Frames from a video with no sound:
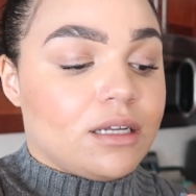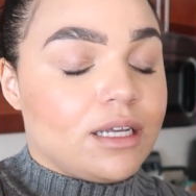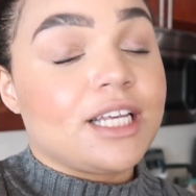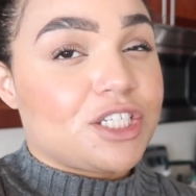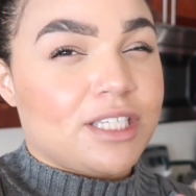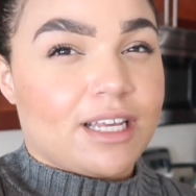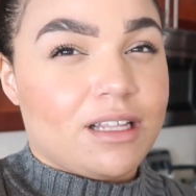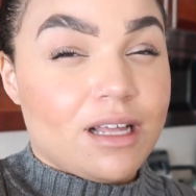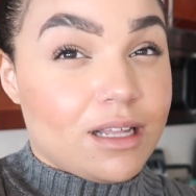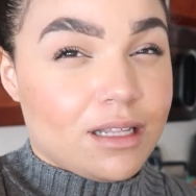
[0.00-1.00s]
It's just like
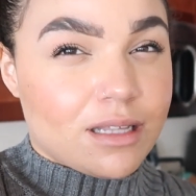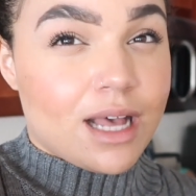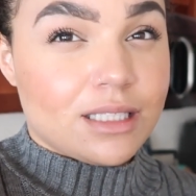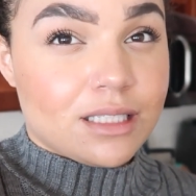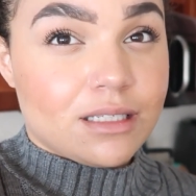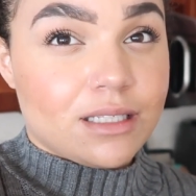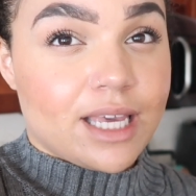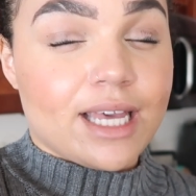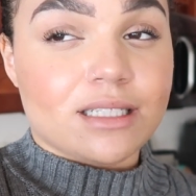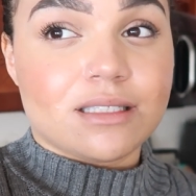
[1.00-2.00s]
a lot to
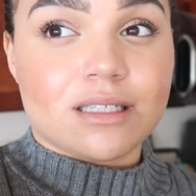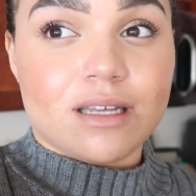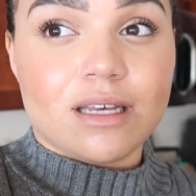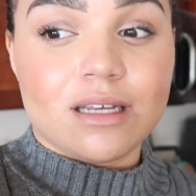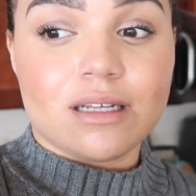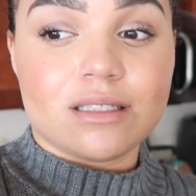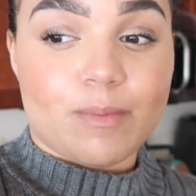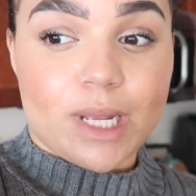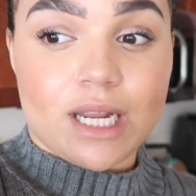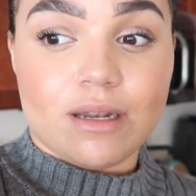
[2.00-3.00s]
get
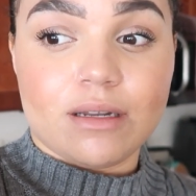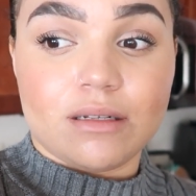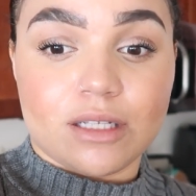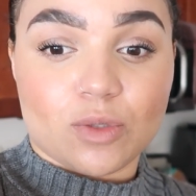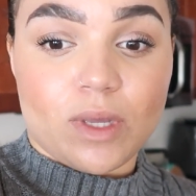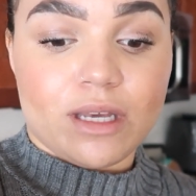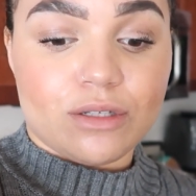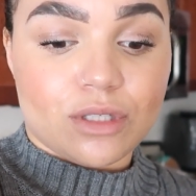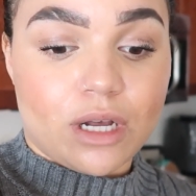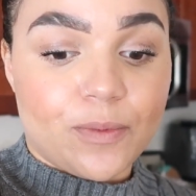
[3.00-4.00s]
submitted this week,
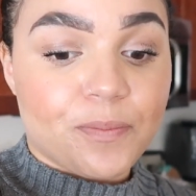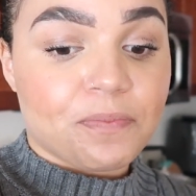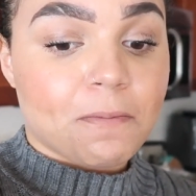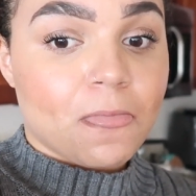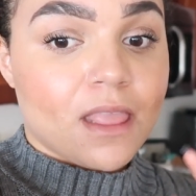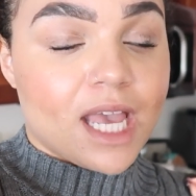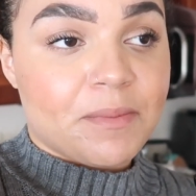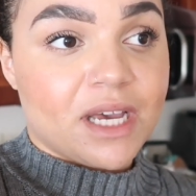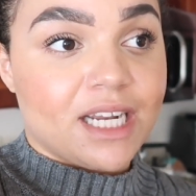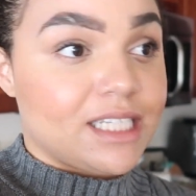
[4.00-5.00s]
so I'm
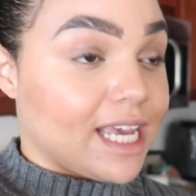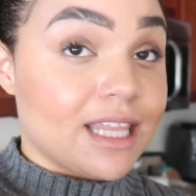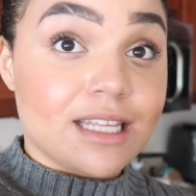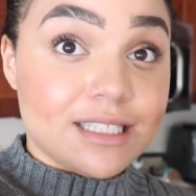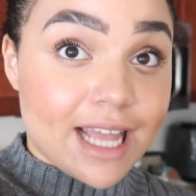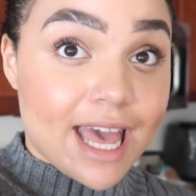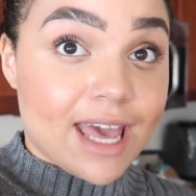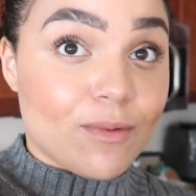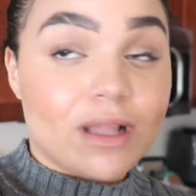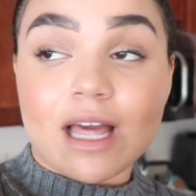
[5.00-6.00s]
gonna take this
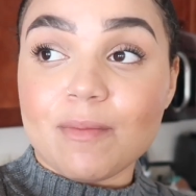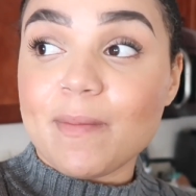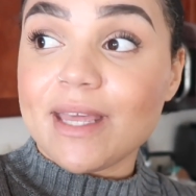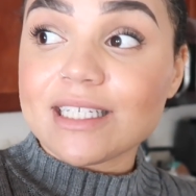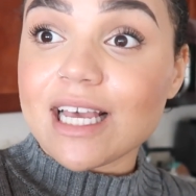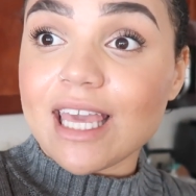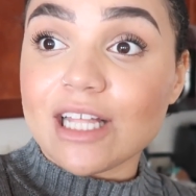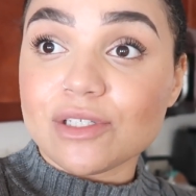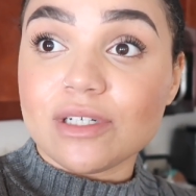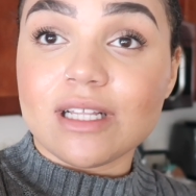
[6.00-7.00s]
day where a lot of my meetings got
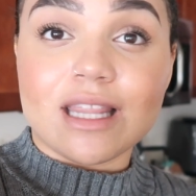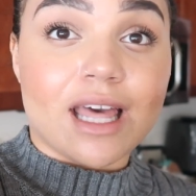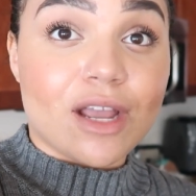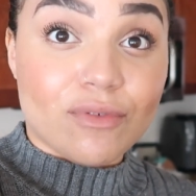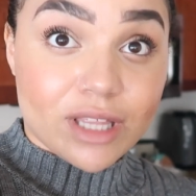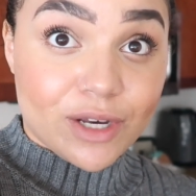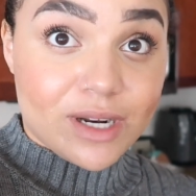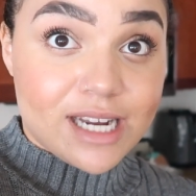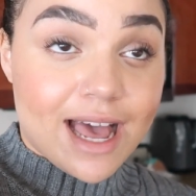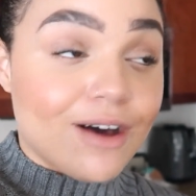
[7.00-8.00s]
canceled and like really go
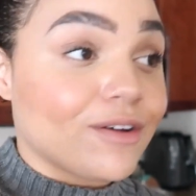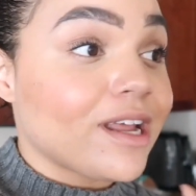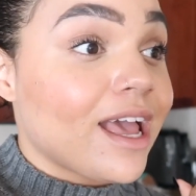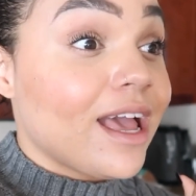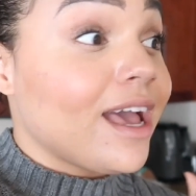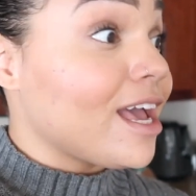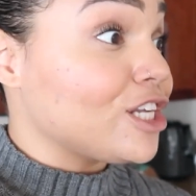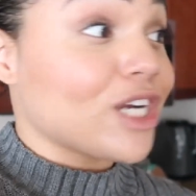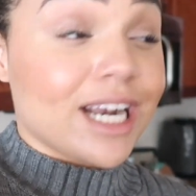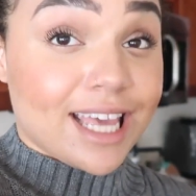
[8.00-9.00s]
to town and
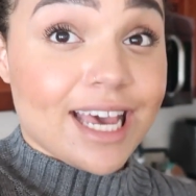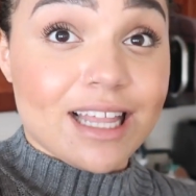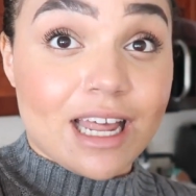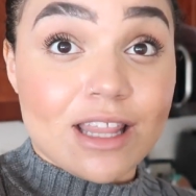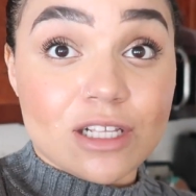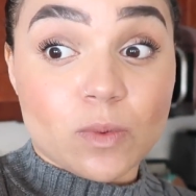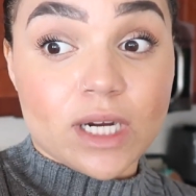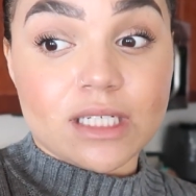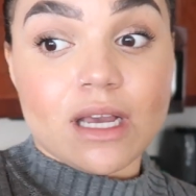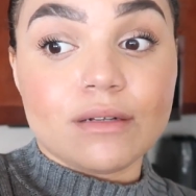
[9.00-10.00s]
try to get a lot of this
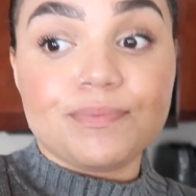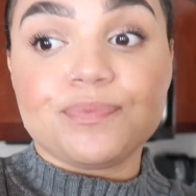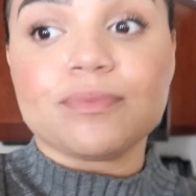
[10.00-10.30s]
work done,